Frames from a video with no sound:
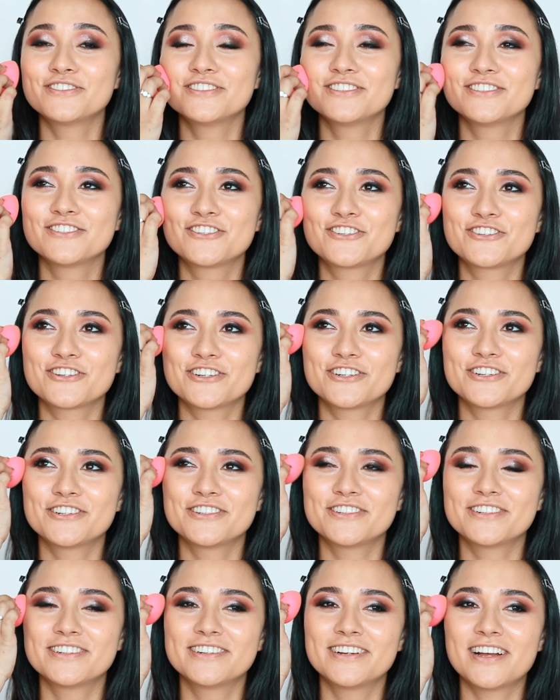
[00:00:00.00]
It is True.
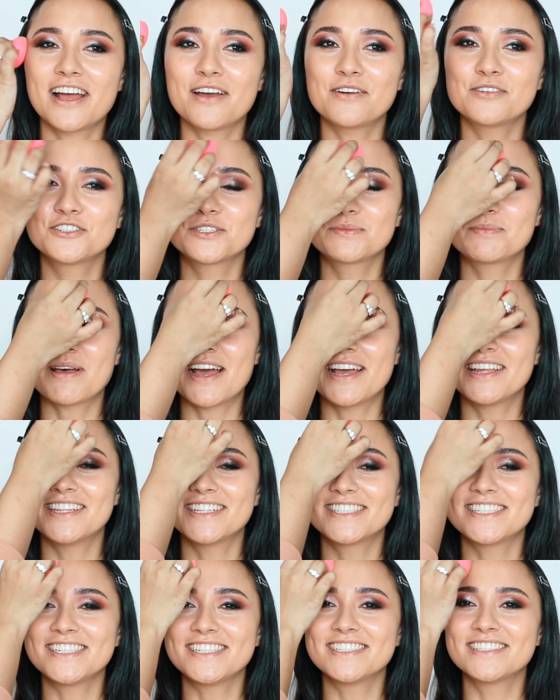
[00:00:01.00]
close. I was just behind
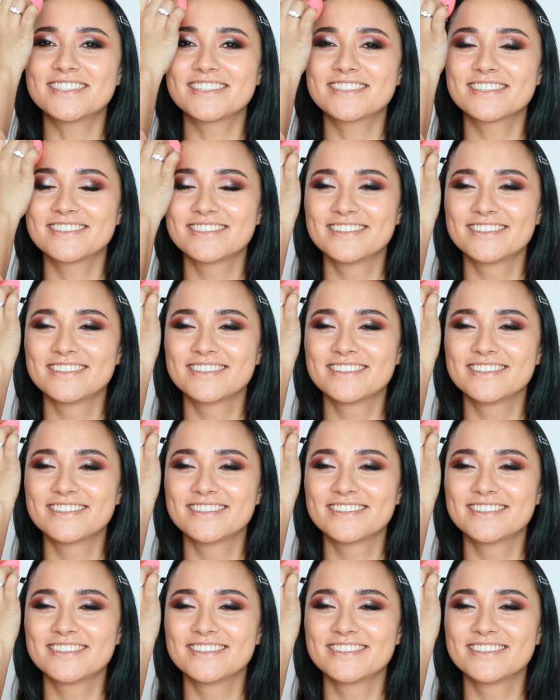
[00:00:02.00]
the scenes.